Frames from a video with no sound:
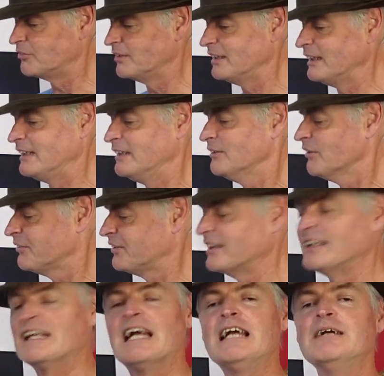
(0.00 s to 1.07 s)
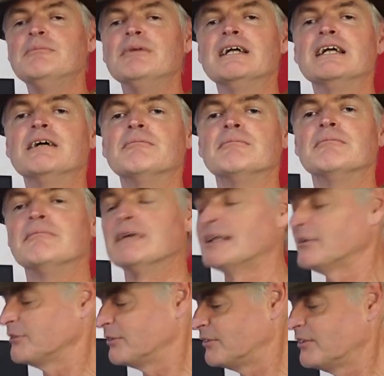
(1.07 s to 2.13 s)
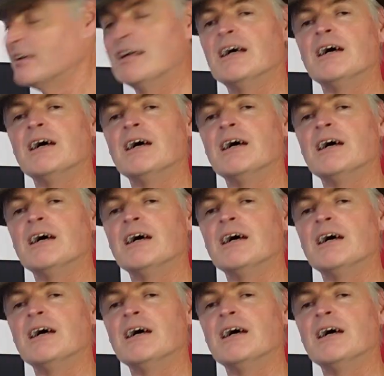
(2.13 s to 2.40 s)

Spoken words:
really, not a gaming mouse.